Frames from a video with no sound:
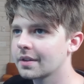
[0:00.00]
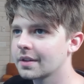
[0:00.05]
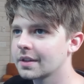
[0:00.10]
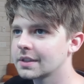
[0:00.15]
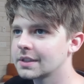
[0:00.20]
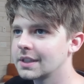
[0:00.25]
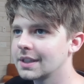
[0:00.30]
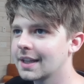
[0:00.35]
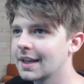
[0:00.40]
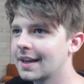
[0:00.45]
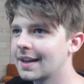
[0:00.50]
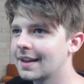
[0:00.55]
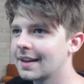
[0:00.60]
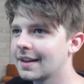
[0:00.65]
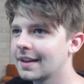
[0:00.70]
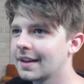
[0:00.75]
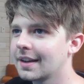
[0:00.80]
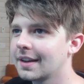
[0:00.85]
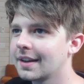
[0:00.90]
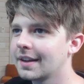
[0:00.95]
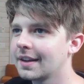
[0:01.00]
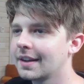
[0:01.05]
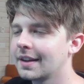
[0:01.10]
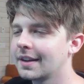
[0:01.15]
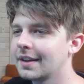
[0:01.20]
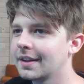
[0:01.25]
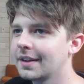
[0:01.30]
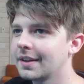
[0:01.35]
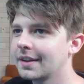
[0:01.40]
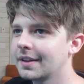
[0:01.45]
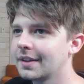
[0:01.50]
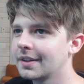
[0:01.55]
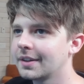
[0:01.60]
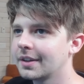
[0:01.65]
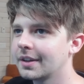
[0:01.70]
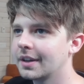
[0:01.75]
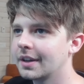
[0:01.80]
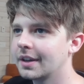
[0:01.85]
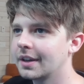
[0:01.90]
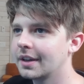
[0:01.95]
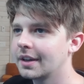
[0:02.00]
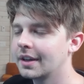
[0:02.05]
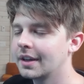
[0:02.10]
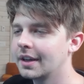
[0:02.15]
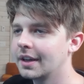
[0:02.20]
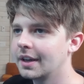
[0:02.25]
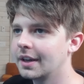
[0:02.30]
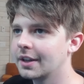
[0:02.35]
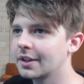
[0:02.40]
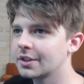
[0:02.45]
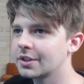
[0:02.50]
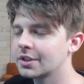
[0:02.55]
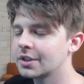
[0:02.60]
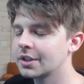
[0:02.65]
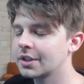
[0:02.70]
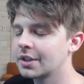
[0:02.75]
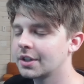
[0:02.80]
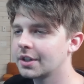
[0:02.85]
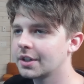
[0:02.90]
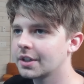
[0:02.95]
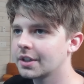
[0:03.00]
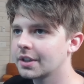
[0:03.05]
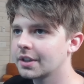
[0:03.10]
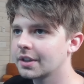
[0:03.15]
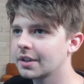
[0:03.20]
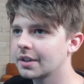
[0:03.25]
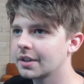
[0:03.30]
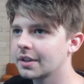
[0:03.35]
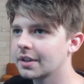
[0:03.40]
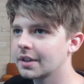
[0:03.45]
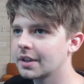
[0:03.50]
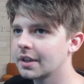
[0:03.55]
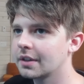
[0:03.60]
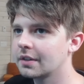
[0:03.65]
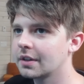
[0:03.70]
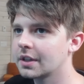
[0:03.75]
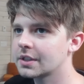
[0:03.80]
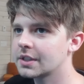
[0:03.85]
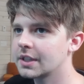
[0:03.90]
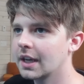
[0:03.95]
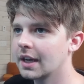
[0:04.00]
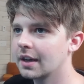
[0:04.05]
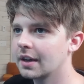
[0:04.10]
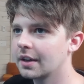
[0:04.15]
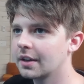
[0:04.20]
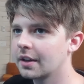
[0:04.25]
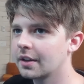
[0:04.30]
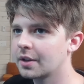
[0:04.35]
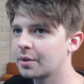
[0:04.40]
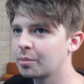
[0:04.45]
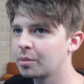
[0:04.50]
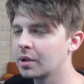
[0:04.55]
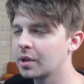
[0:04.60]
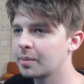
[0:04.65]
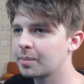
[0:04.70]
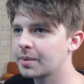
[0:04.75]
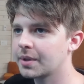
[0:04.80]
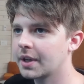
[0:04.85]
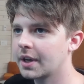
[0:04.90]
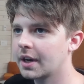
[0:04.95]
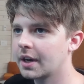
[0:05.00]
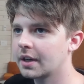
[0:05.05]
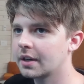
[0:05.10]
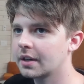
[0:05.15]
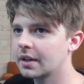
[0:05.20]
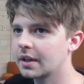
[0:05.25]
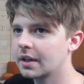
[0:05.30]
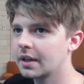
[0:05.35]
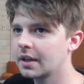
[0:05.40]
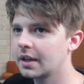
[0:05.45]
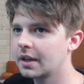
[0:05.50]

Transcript: See that? And it should give us, yeah, another blip there.